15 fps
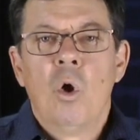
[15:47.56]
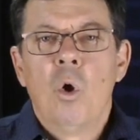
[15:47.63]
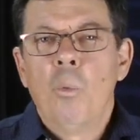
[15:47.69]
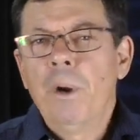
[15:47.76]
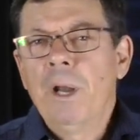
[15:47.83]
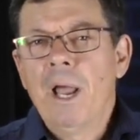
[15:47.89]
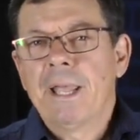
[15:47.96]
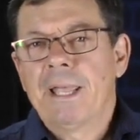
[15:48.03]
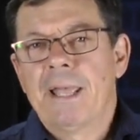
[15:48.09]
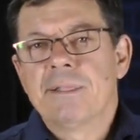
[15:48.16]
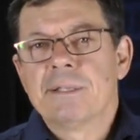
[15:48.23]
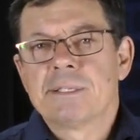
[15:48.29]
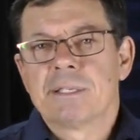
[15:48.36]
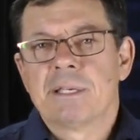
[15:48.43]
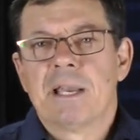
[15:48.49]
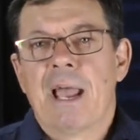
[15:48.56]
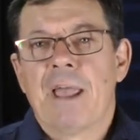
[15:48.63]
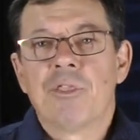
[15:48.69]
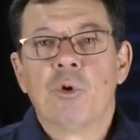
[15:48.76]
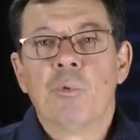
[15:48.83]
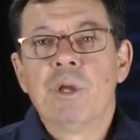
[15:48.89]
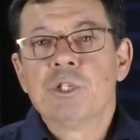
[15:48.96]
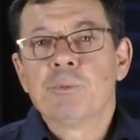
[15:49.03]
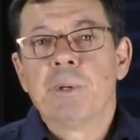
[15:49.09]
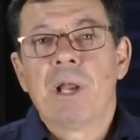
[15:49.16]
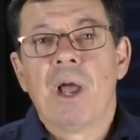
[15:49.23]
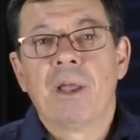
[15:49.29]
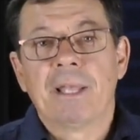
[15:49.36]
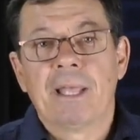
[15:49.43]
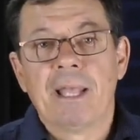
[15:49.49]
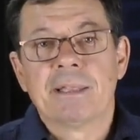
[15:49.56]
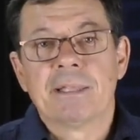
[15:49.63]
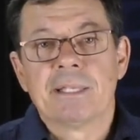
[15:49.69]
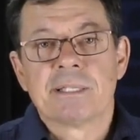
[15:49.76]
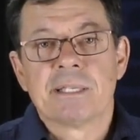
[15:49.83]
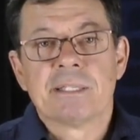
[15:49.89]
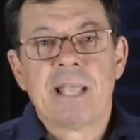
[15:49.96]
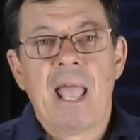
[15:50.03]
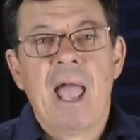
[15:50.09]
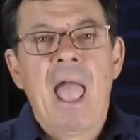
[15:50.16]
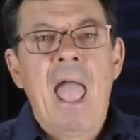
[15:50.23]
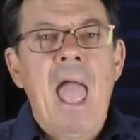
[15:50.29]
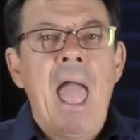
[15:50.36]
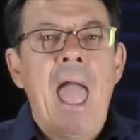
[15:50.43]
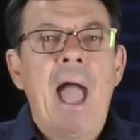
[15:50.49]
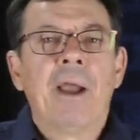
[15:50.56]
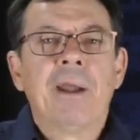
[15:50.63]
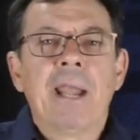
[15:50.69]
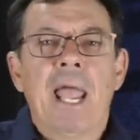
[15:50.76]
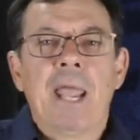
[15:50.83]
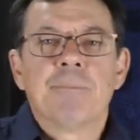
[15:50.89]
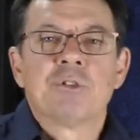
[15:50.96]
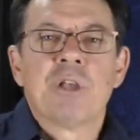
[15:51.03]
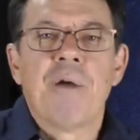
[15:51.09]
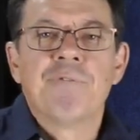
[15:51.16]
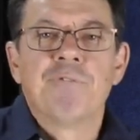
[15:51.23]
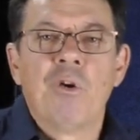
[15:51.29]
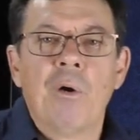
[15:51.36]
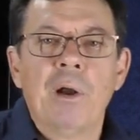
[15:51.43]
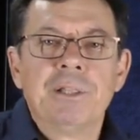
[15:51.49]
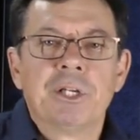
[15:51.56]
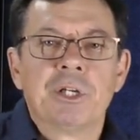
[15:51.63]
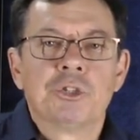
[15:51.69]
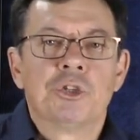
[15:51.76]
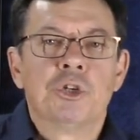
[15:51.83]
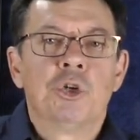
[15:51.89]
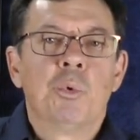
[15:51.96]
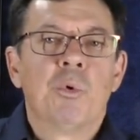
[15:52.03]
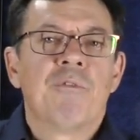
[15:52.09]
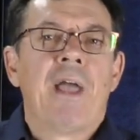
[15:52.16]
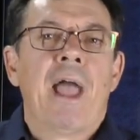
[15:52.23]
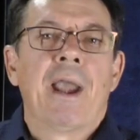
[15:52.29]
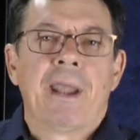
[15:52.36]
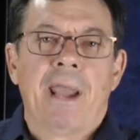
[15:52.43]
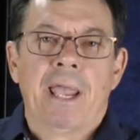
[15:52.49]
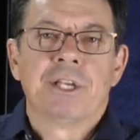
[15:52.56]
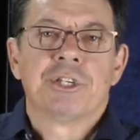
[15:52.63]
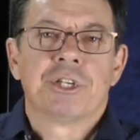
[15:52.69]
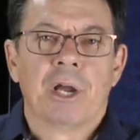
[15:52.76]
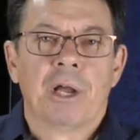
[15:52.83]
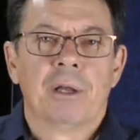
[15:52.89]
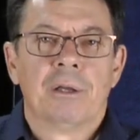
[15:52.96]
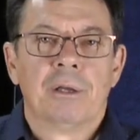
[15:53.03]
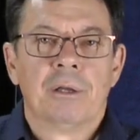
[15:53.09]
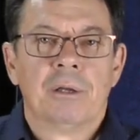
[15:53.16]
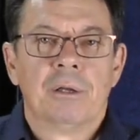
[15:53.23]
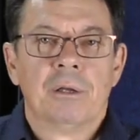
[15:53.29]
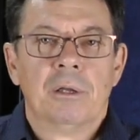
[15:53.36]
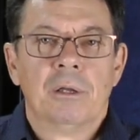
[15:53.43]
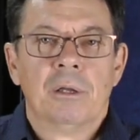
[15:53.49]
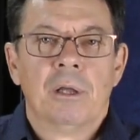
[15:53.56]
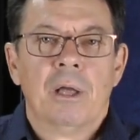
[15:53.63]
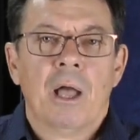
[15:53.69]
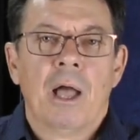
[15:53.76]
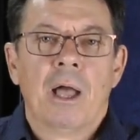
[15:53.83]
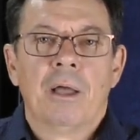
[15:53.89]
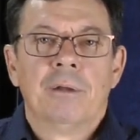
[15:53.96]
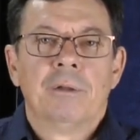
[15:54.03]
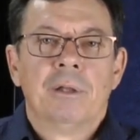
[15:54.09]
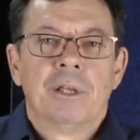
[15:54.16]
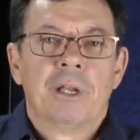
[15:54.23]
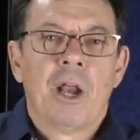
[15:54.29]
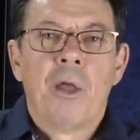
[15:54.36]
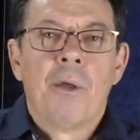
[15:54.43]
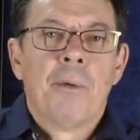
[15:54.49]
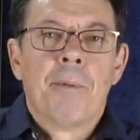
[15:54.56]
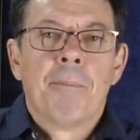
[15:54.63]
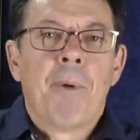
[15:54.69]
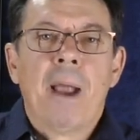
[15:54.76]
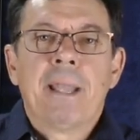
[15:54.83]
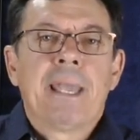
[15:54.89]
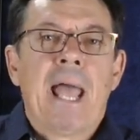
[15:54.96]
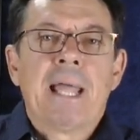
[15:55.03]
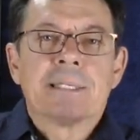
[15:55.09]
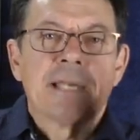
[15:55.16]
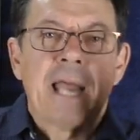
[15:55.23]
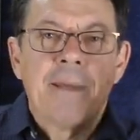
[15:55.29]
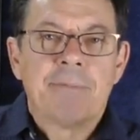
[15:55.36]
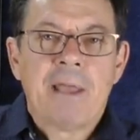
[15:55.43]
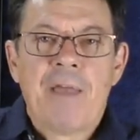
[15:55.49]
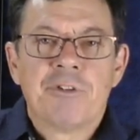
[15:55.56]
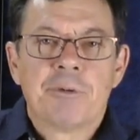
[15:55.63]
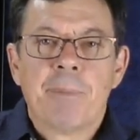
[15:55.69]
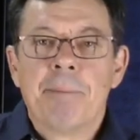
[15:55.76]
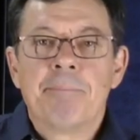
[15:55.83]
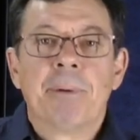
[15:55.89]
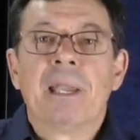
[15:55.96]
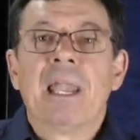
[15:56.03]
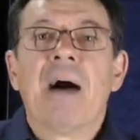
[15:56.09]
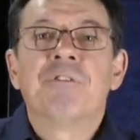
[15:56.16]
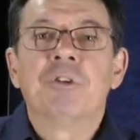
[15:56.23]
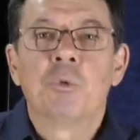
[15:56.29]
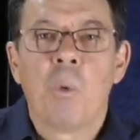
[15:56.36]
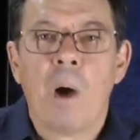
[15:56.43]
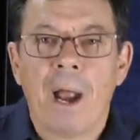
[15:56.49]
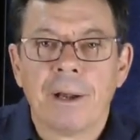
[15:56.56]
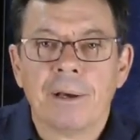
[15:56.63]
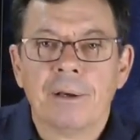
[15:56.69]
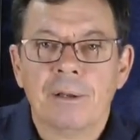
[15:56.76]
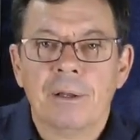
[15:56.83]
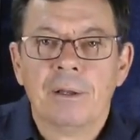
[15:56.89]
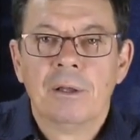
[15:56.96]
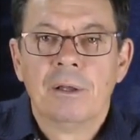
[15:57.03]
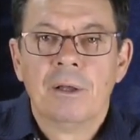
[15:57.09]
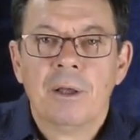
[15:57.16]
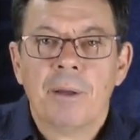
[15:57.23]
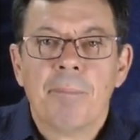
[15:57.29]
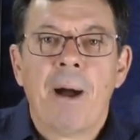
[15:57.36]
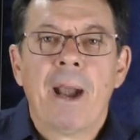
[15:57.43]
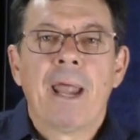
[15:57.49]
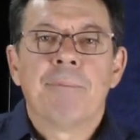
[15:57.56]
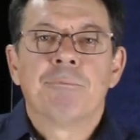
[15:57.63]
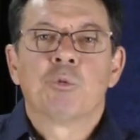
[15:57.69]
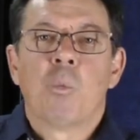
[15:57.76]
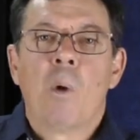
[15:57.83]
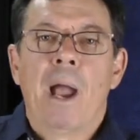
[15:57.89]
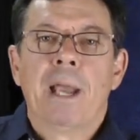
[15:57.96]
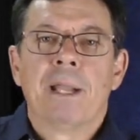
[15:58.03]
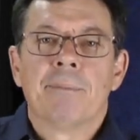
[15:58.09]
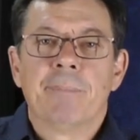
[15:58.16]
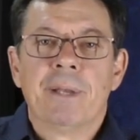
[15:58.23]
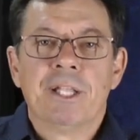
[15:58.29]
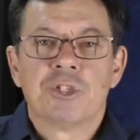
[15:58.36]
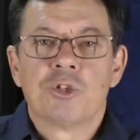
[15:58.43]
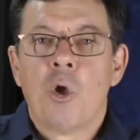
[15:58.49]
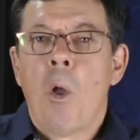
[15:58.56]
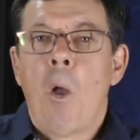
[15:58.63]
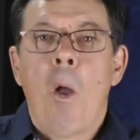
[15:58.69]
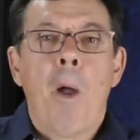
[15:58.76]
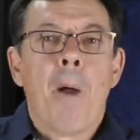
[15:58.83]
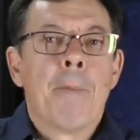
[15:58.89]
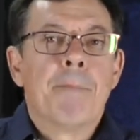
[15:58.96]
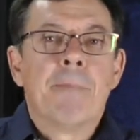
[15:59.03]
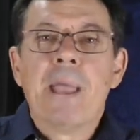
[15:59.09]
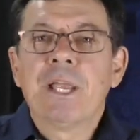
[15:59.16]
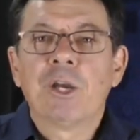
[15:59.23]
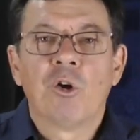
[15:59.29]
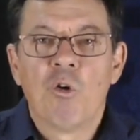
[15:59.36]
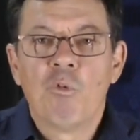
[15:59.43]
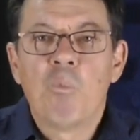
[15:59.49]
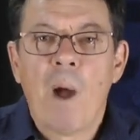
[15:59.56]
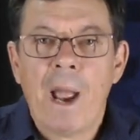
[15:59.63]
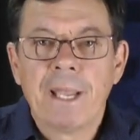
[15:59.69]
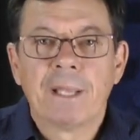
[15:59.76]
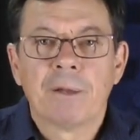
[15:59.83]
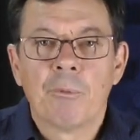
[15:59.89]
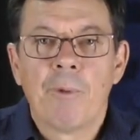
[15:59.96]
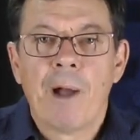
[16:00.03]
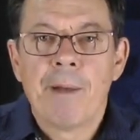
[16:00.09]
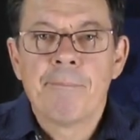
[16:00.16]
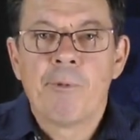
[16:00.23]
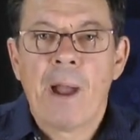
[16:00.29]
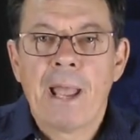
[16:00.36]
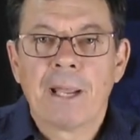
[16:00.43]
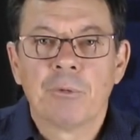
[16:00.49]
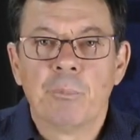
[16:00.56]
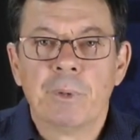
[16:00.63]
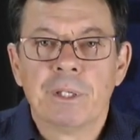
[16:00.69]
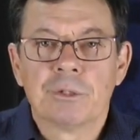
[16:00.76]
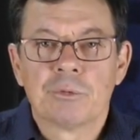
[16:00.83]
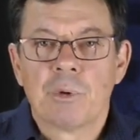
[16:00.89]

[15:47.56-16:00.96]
We don't get this today, and the reason we don't get this is that our names have very little to do with our nature. Uh, you know, my dad's name, David, meant beloved one. My name's Wayne, it means maker of wagon wheels.